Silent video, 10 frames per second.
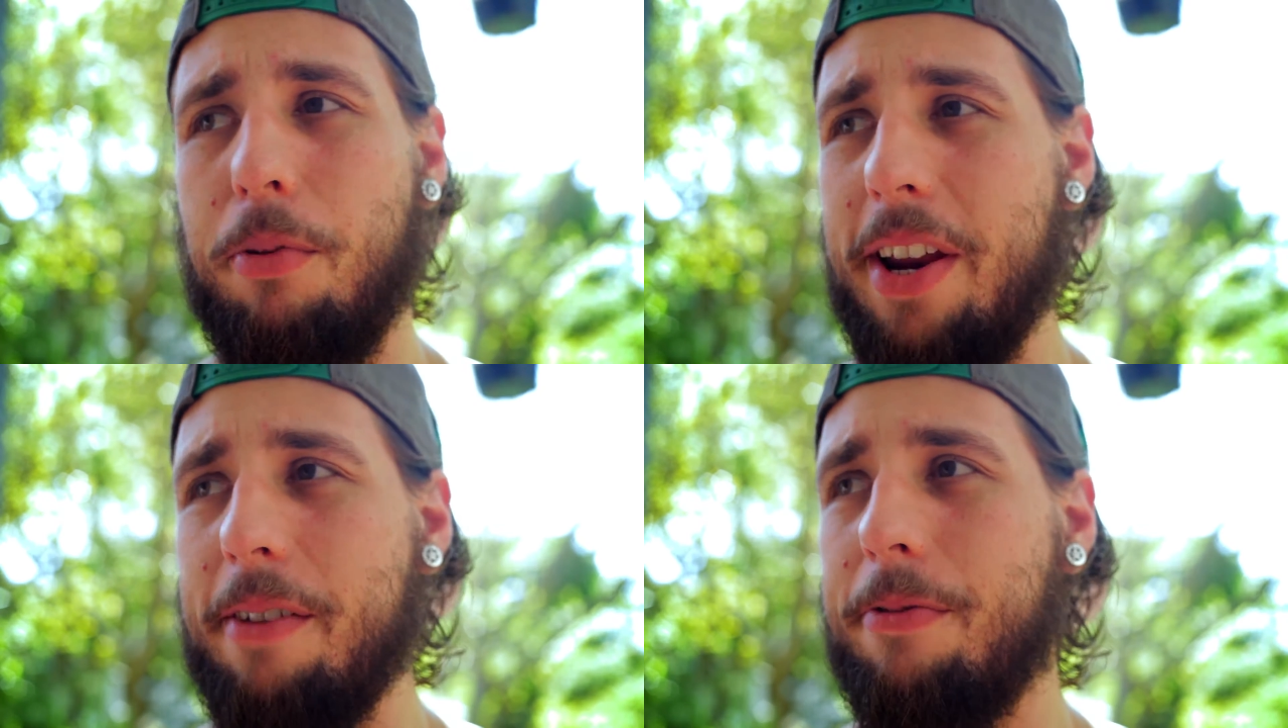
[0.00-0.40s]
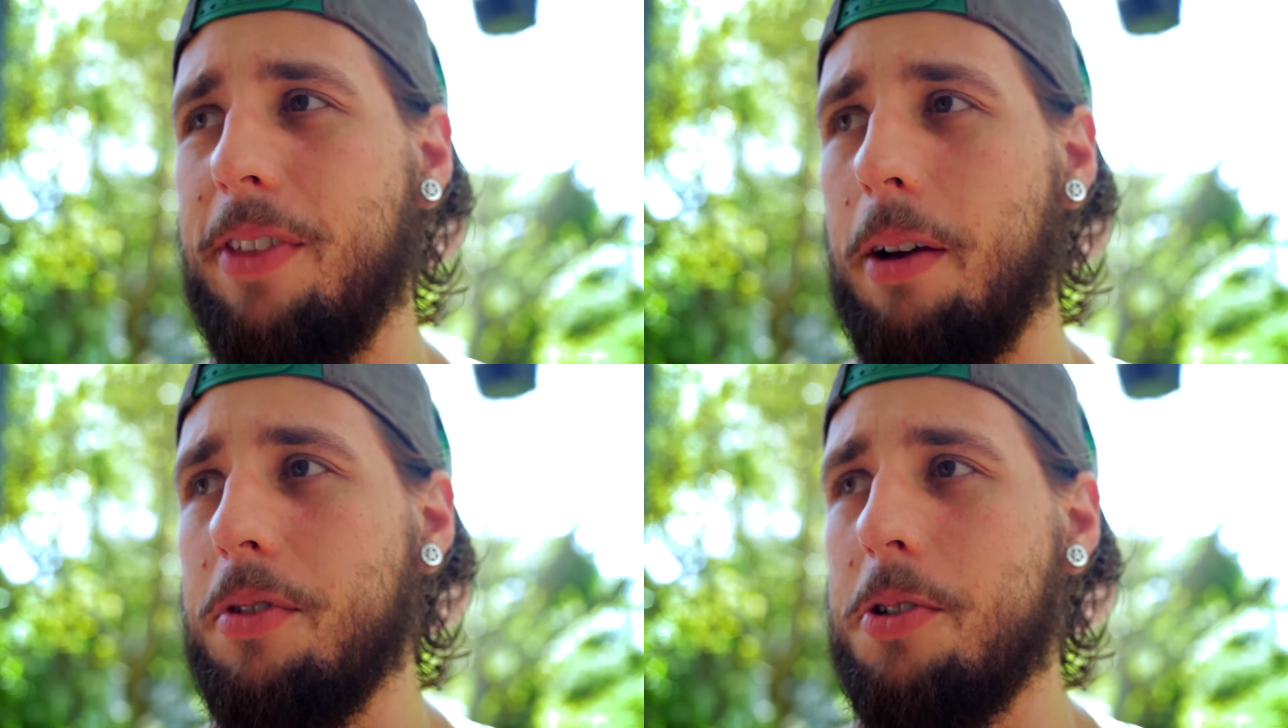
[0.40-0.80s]
brief
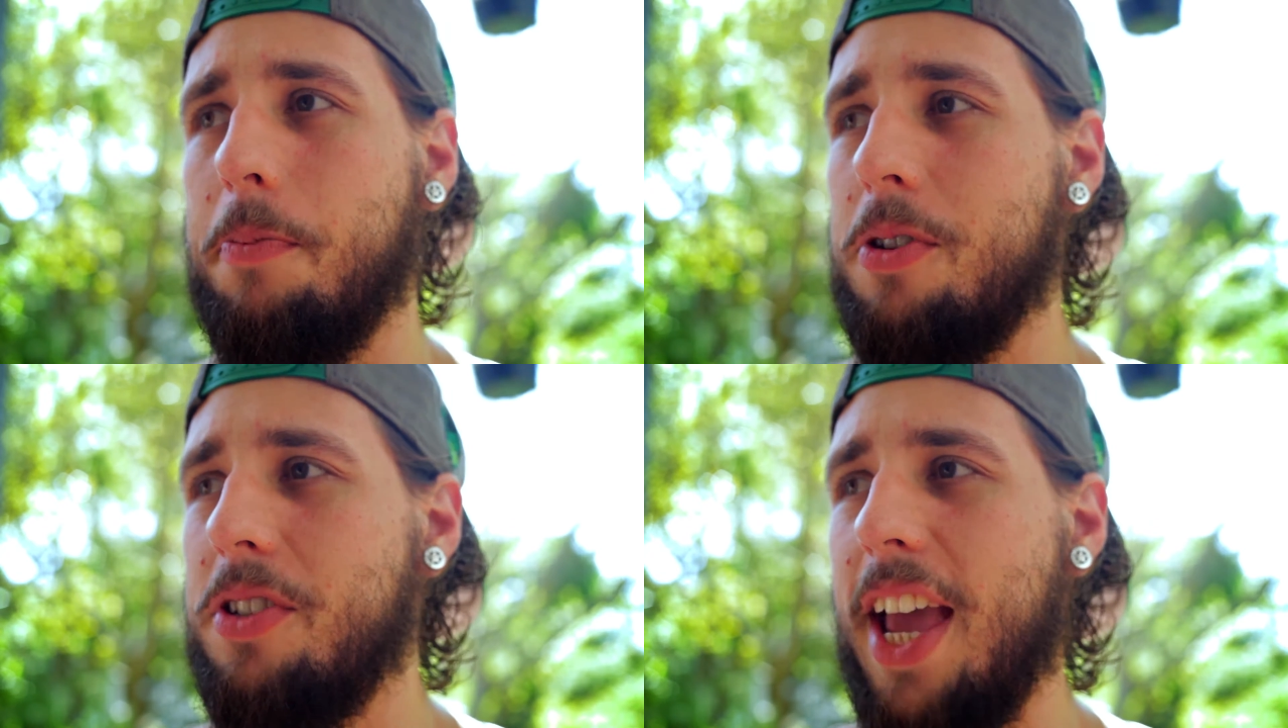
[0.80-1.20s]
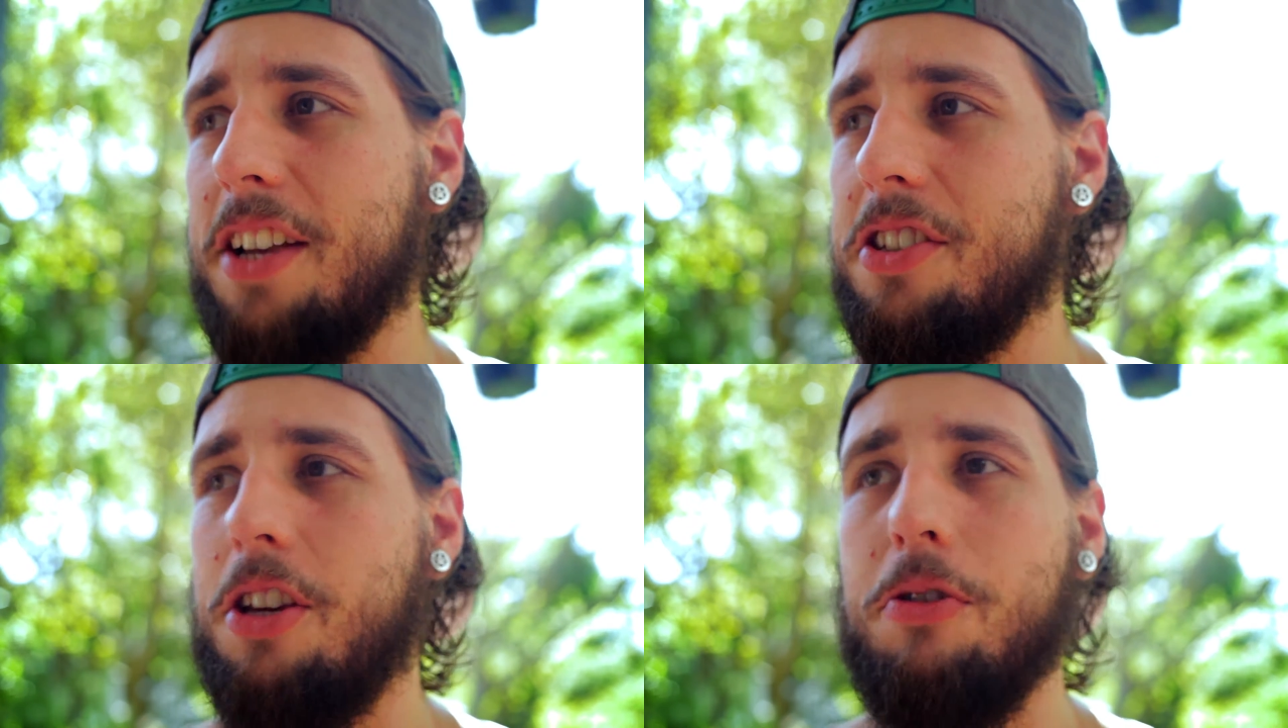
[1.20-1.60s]
that was supposed to
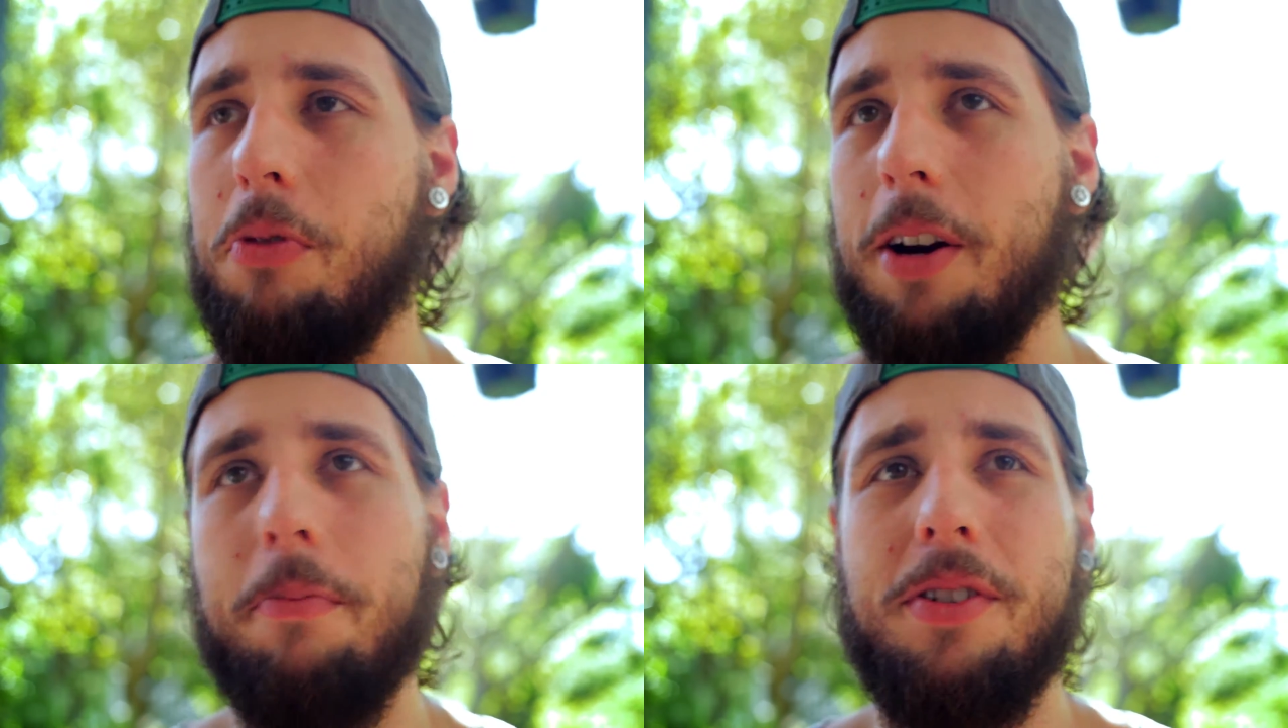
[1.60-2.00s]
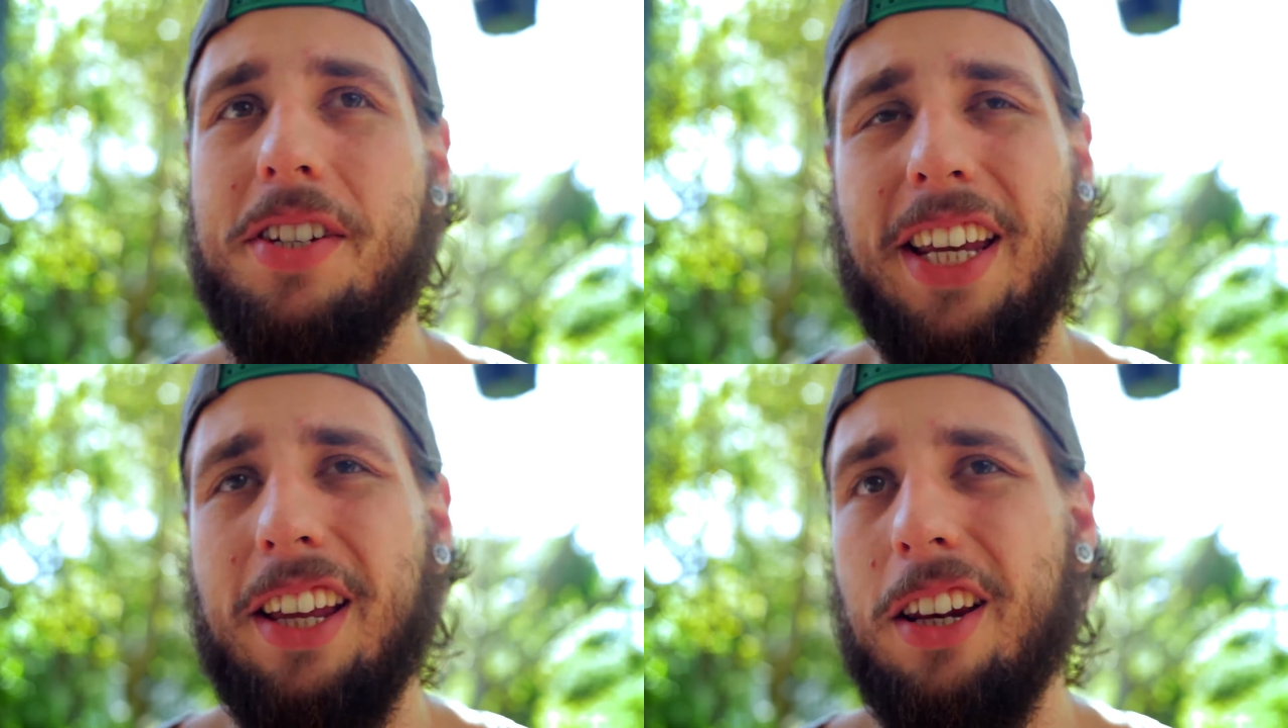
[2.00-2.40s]
execute one
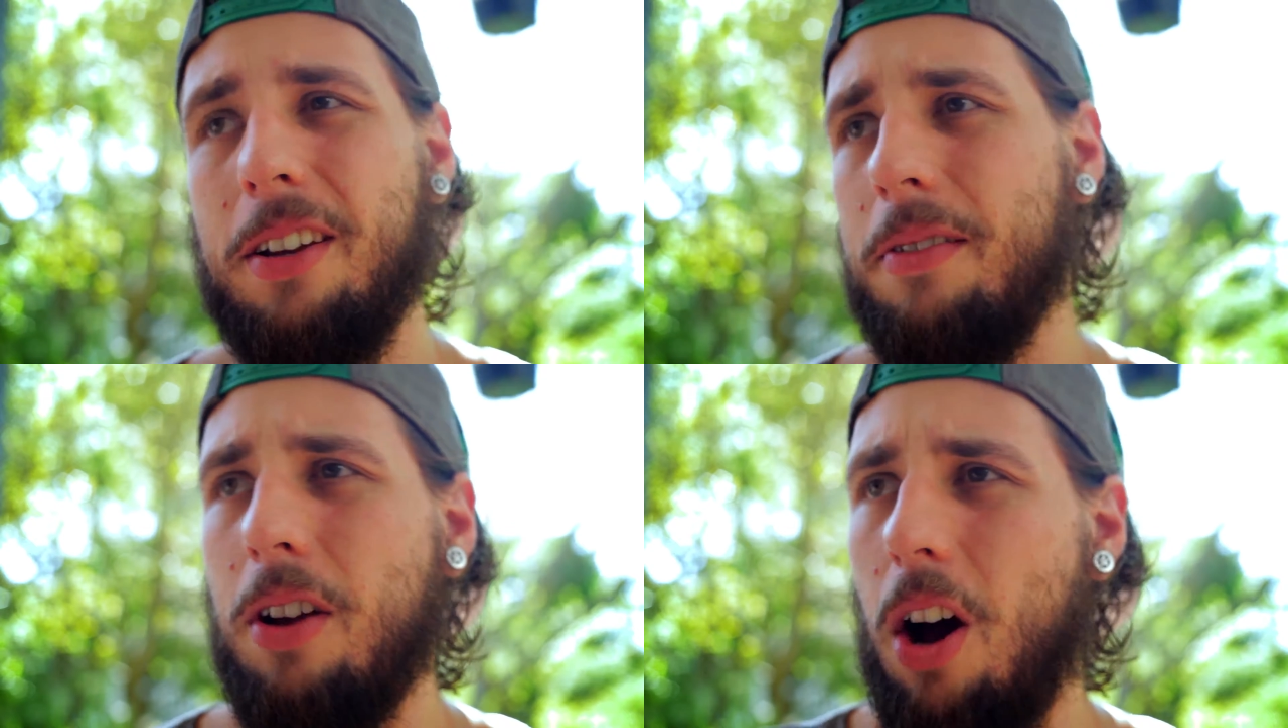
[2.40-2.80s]
particular